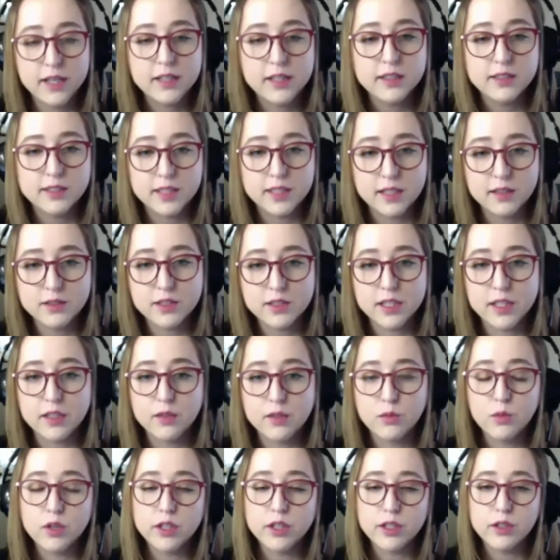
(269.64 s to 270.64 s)
of sounds like
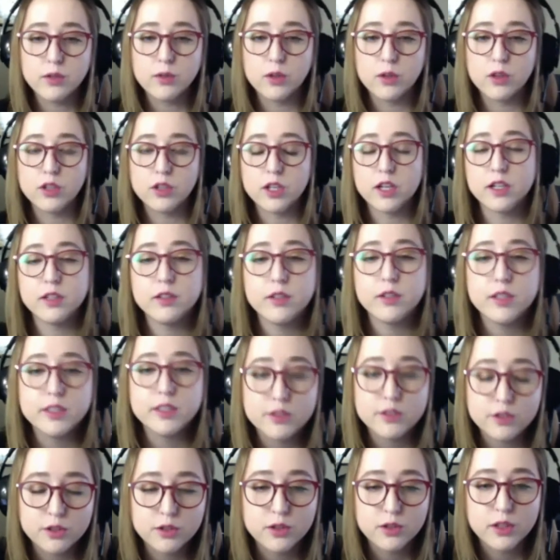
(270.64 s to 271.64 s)
what you wrote on is
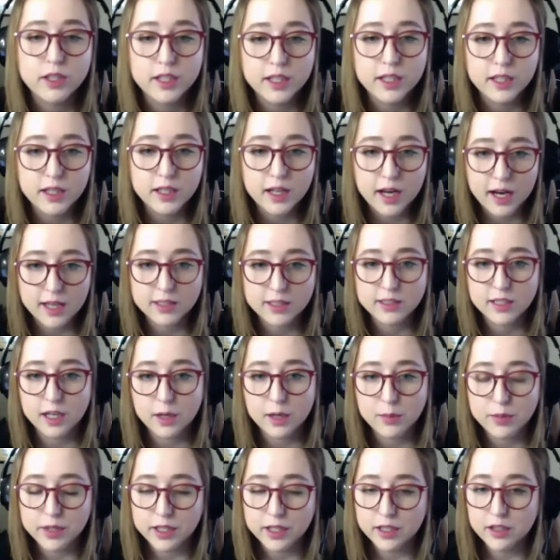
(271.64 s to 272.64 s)
truly a hot
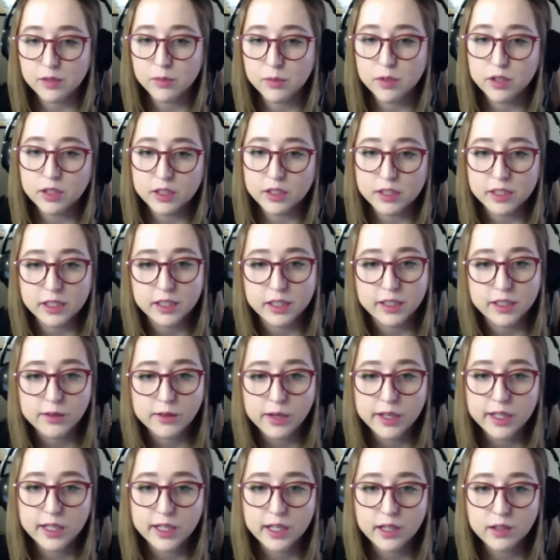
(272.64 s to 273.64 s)
topic in the military right
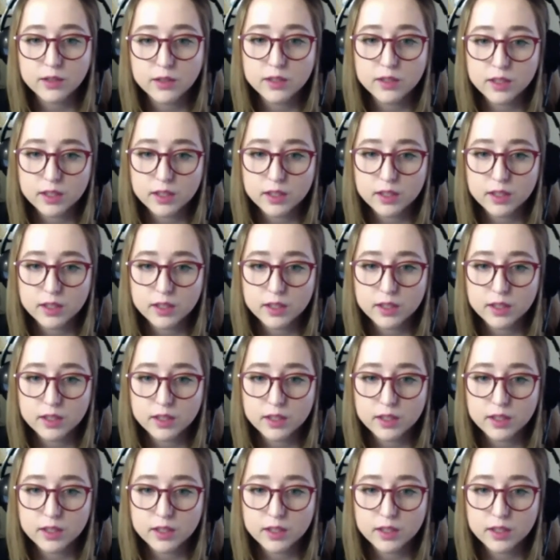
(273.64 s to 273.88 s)
now.